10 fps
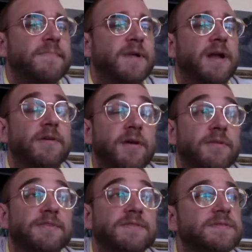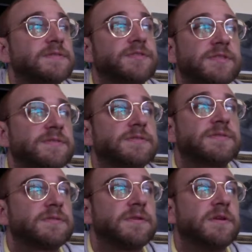I don't know, this is
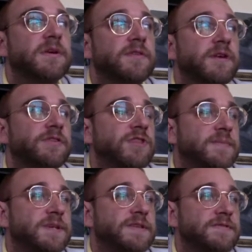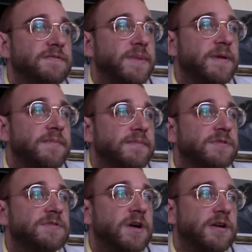just very traumatizing for me
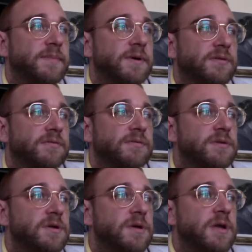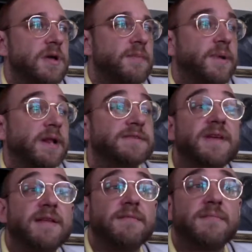to talk about. But it's
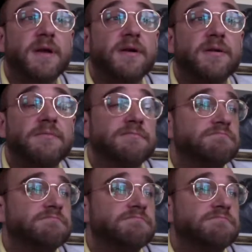getting better.